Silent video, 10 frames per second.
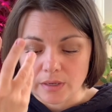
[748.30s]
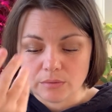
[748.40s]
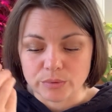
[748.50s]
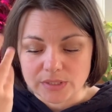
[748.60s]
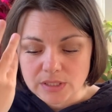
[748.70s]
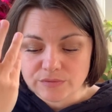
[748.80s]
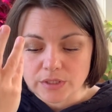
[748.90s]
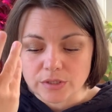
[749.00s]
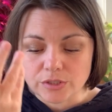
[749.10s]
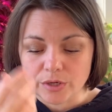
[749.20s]
received
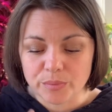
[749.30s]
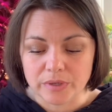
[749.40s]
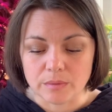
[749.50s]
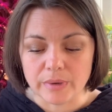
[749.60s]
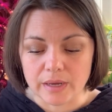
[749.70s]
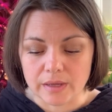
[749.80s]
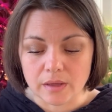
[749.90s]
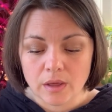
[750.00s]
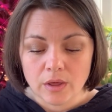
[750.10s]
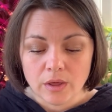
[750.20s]
and interpreted by
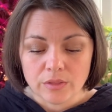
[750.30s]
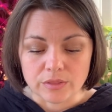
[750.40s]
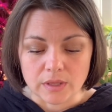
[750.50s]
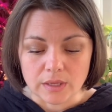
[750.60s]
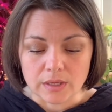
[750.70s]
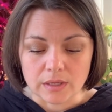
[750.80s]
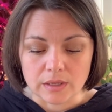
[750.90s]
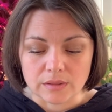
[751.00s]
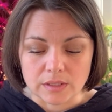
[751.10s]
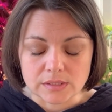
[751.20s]

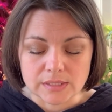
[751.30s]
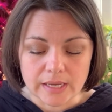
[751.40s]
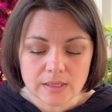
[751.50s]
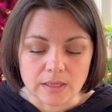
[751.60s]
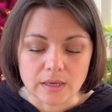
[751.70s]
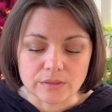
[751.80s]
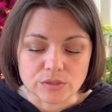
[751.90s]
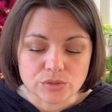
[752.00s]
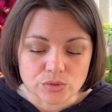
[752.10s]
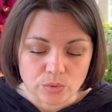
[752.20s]
the psyche, and the
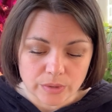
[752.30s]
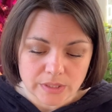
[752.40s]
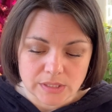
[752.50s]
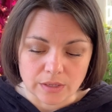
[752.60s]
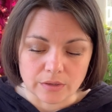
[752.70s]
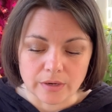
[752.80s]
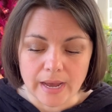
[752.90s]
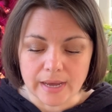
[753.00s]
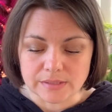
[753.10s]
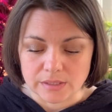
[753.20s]
storyteller
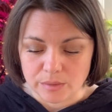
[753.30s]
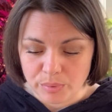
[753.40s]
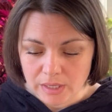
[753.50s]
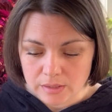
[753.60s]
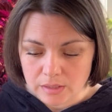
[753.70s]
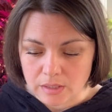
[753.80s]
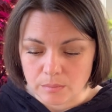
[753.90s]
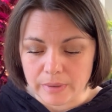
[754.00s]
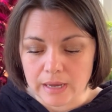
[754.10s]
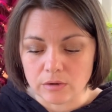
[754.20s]
has an opinion
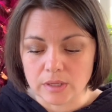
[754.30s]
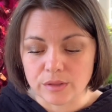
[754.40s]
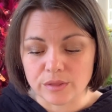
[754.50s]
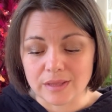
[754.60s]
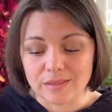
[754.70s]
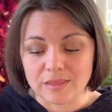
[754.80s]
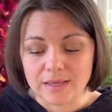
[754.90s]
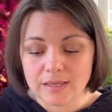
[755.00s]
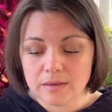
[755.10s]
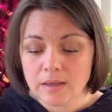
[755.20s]
about it that
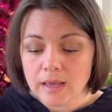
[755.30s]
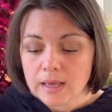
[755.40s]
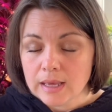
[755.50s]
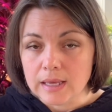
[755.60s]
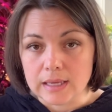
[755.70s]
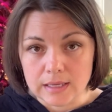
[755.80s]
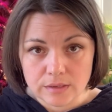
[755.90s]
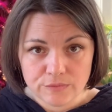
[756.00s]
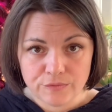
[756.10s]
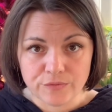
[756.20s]
then
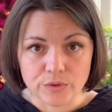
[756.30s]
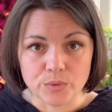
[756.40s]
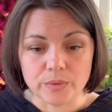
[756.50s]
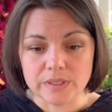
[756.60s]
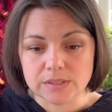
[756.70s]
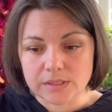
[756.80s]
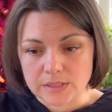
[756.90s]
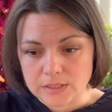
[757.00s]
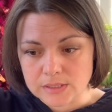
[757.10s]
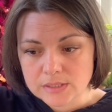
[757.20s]

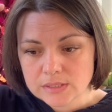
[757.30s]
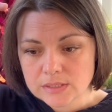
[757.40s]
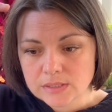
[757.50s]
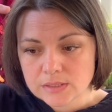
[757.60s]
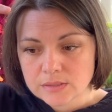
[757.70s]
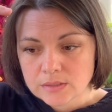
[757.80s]
influences